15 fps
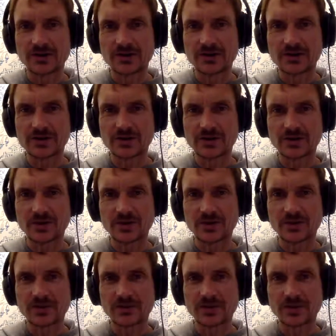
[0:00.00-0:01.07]
with
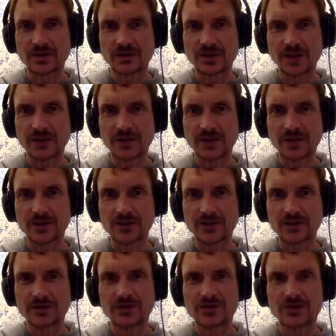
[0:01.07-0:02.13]
backpacks full of
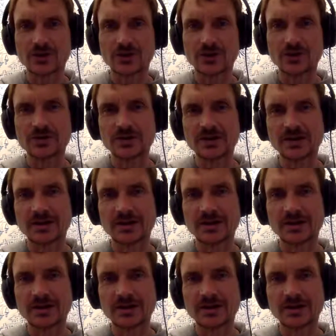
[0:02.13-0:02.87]
stones. And then